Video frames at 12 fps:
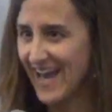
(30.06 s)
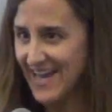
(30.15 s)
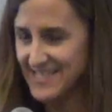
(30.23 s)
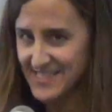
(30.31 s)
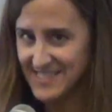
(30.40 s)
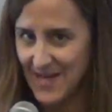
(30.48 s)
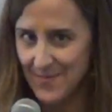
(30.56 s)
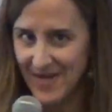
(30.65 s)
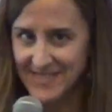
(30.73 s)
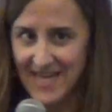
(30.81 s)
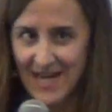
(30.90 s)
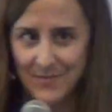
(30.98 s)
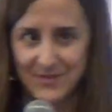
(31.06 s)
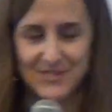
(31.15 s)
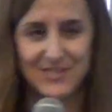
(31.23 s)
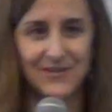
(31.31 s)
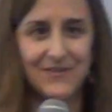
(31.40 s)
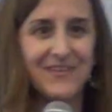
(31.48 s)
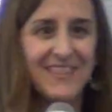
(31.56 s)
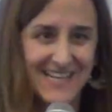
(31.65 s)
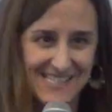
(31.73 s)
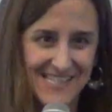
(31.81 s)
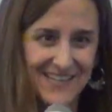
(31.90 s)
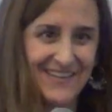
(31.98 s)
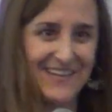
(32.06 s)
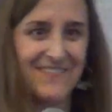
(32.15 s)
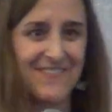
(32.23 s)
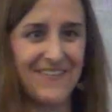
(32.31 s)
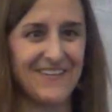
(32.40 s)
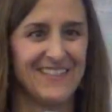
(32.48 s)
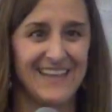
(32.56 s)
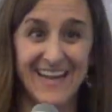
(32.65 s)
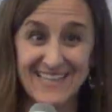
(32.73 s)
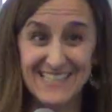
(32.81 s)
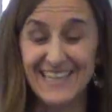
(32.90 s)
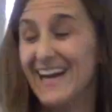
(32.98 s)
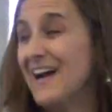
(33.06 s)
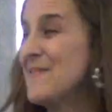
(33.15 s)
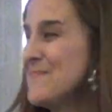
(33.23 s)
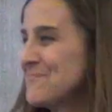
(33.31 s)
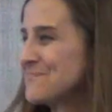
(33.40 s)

I just set my timer too. Thanks, Larry, for the idea.